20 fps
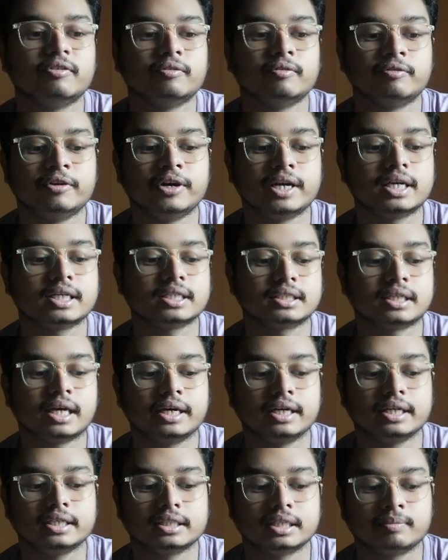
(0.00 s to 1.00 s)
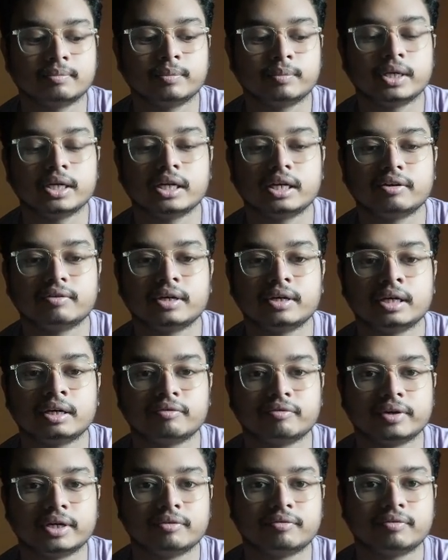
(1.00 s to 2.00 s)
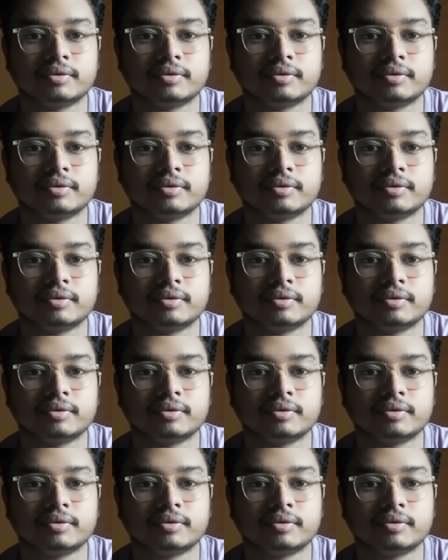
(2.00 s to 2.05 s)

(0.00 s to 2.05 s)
various scientists have been given different